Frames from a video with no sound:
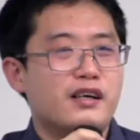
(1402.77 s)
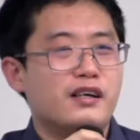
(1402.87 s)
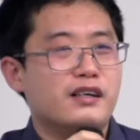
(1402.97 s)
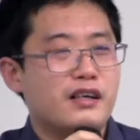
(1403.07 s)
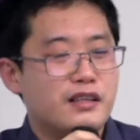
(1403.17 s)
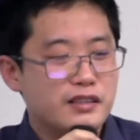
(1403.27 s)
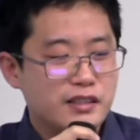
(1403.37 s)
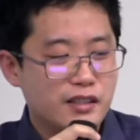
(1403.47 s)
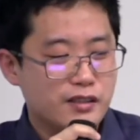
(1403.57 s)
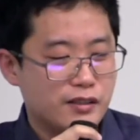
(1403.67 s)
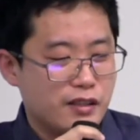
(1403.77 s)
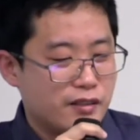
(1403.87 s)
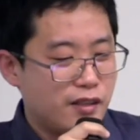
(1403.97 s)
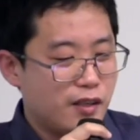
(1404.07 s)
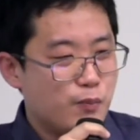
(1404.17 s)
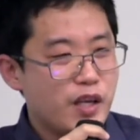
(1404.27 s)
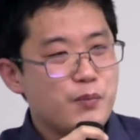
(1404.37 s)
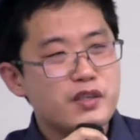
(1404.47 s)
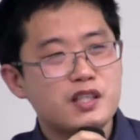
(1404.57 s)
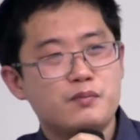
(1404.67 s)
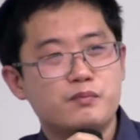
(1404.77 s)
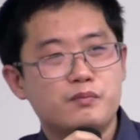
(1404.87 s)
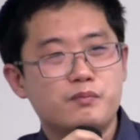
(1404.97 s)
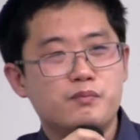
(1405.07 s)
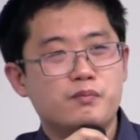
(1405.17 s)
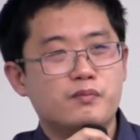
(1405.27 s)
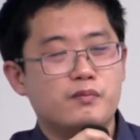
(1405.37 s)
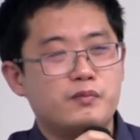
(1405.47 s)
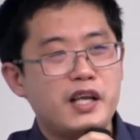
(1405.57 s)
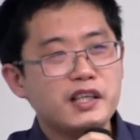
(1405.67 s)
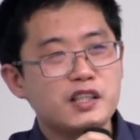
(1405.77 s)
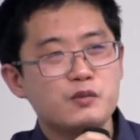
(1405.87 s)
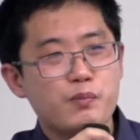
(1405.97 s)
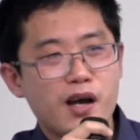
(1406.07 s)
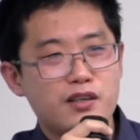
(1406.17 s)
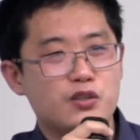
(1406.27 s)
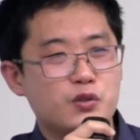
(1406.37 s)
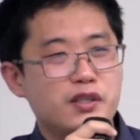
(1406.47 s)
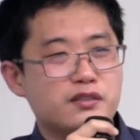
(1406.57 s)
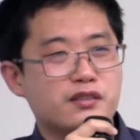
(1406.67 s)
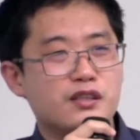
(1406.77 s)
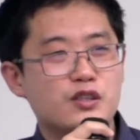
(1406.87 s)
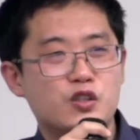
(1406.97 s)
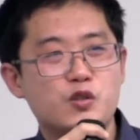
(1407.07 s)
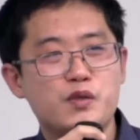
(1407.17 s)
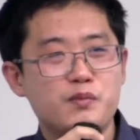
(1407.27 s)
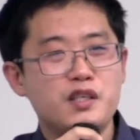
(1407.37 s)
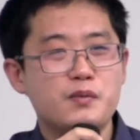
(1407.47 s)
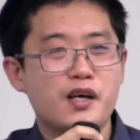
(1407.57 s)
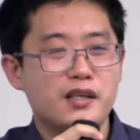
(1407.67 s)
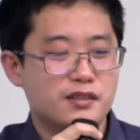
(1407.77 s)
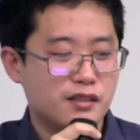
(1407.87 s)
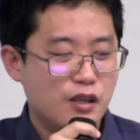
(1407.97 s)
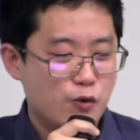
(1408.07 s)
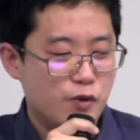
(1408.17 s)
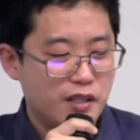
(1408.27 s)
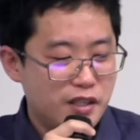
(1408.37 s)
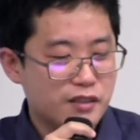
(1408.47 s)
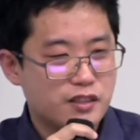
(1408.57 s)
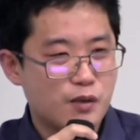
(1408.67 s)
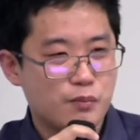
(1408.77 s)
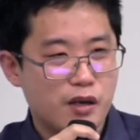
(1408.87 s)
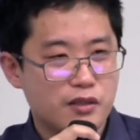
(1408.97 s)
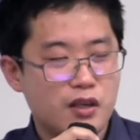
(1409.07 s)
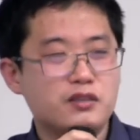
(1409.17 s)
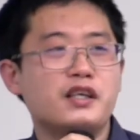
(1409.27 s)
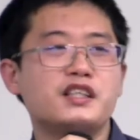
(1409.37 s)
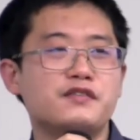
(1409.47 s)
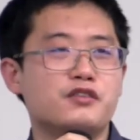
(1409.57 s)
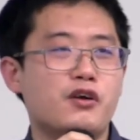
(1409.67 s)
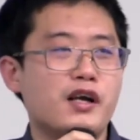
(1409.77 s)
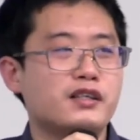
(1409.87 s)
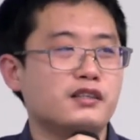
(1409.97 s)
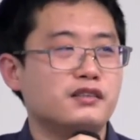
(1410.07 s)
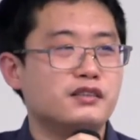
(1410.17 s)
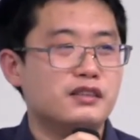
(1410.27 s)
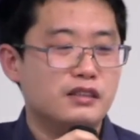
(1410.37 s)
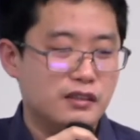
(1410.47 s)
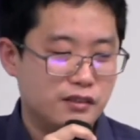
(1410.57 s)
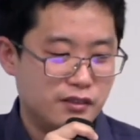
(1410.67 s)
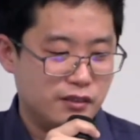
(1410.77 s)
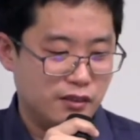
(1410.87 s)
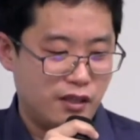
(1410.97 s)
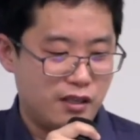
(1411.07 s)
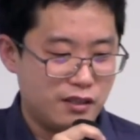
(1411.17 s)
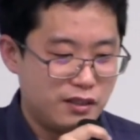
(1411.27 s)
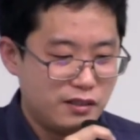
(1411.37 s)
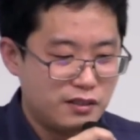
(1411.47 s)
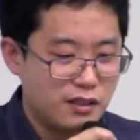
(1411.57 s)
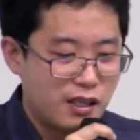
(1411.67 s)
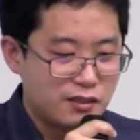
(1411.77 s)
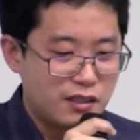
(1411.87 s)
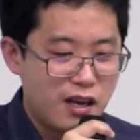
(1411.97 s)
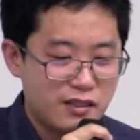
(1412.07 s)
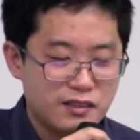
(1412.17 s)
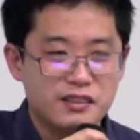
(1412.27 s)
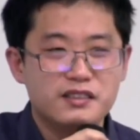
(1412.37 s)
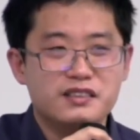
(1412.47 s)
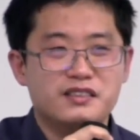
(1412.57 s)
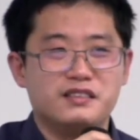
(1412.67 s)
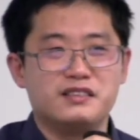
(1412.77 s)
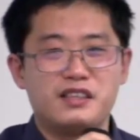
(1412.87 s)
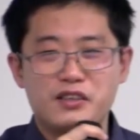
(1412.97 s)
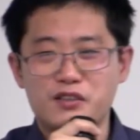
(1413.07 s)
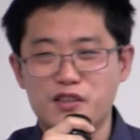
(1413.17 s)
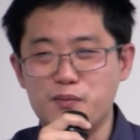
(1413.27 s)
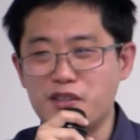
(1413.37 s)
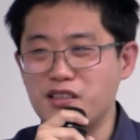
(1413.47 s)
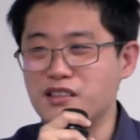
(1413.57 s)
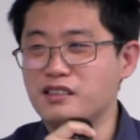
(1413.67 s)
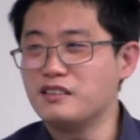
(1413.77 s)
and then there may be some negative partial risk to be minimized. We need some non-negative correction. And this is the last slide. Thank you very much.